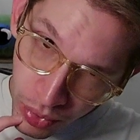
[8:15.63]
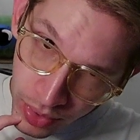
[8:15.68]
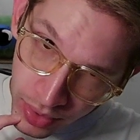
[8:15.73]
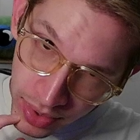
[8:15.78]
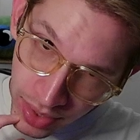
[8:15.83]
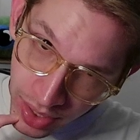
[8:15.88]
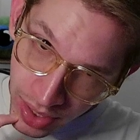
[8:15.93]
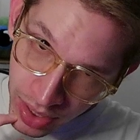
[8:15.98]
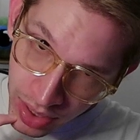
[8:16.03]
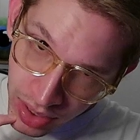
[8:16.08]

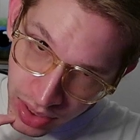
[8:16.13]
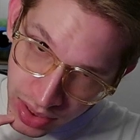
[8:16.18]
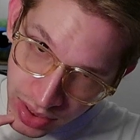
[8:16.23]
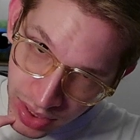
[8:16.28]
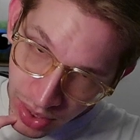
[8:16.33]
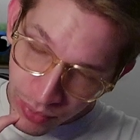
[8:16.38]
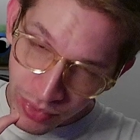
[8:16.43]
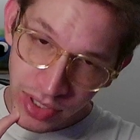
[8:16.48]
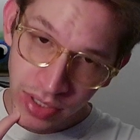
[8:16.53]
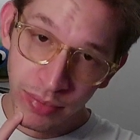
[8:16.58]
that. I
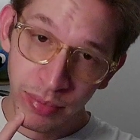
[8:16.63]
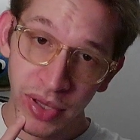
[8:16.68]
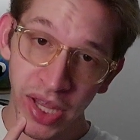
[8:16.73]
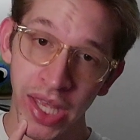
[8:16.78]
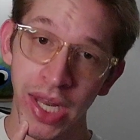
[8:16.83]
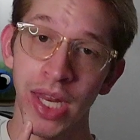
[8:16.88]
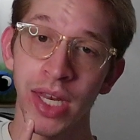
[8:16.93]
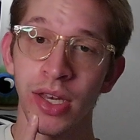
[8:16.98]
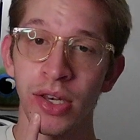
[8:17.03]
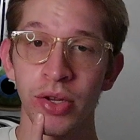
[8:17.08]
wasn't
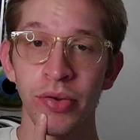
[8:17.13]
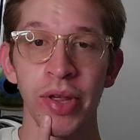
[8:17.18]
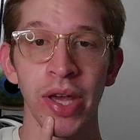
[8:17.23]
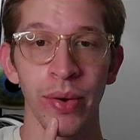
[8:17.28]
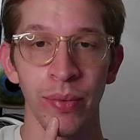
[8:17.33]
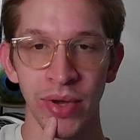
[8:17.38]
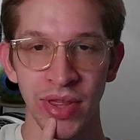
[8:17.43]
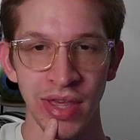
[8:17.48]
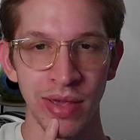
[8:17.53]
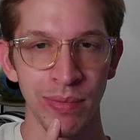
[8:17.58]
planning to do that
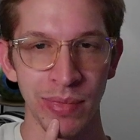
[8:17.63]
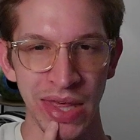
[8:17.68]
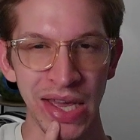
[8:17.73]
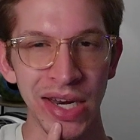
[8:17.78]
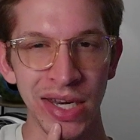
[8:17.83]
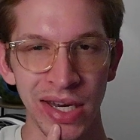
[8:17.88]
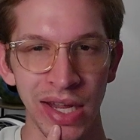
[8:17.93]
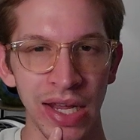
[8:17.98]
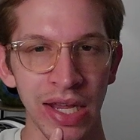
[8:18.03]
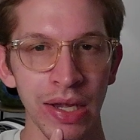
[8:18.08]
with him that
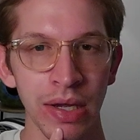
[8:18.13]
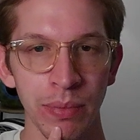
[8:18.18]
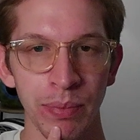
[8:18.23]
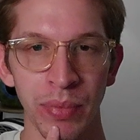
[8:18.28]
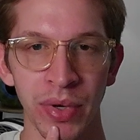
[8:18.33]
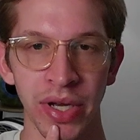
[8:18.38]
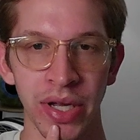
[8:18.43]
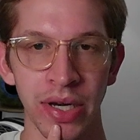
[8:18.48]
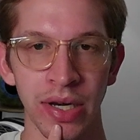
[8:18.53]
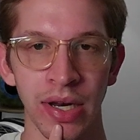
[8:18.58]
day,
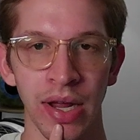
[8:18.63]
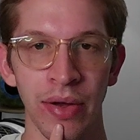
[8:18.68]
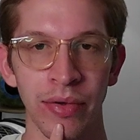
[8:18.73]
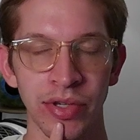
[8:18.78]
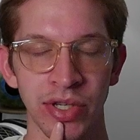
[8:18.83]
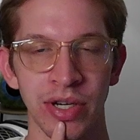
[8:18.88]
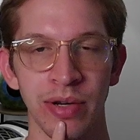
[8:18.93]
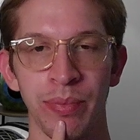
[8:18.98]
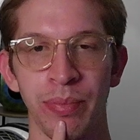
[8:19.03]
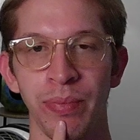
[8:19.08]
but I was
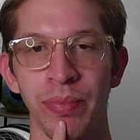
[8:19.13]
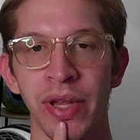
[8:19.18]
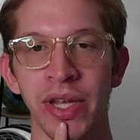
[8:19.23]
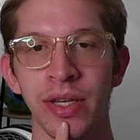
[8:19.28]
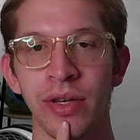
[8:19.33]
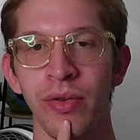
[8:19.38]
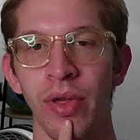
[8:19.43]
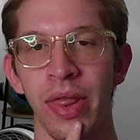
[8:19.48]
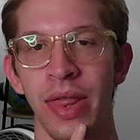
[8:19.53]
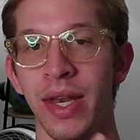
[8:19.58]
gonna like
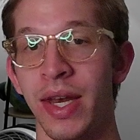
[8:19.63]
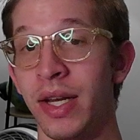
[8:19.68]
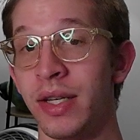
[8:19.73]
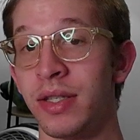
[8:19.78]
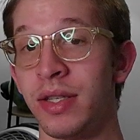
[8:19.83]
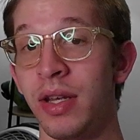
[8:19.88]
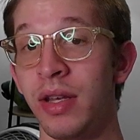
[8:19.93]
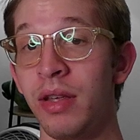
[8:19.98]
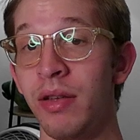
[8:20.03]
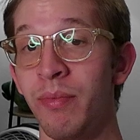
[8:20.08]
do that the next
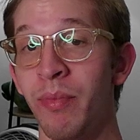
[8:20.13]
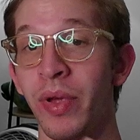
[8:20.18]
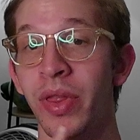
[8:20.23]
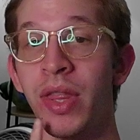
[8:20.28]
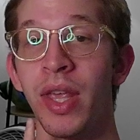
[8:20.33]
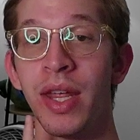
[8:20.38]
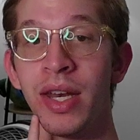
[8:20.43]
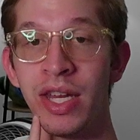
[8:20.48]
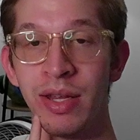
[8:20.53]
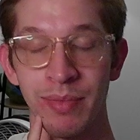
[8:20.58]
day. But
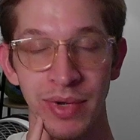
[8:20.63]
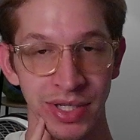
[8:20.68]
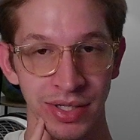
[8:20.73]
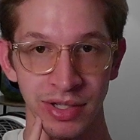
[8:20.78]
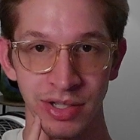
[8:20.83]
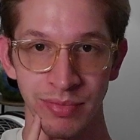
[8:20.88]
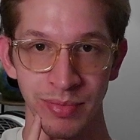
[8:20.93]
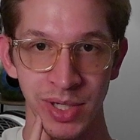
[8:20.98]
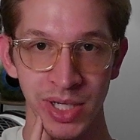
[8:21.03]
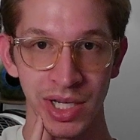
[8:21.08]
then he
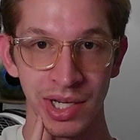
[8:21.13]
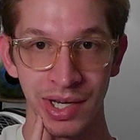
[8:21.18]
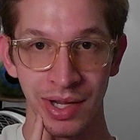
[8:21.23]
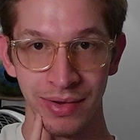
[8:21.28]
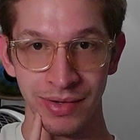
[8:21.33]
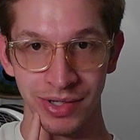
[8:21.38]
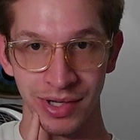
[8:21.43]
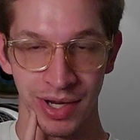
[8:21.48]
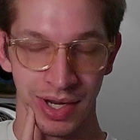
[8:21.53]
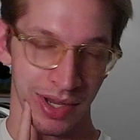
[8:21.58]
messaged me, and I
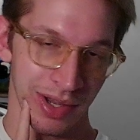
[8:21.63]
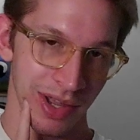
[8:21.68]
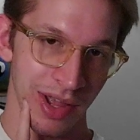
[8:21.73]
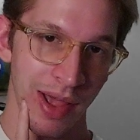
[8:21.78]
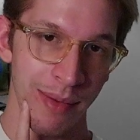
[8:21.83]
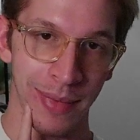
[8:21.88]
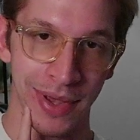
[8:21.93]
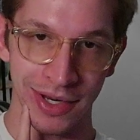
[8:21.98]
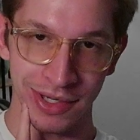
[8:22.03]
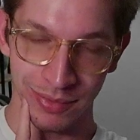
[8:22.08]
was like, I
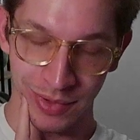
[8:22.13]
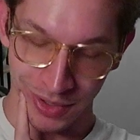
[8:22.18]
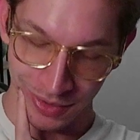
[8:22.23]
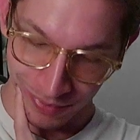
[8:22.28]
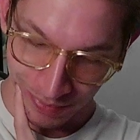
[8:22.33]
might as well.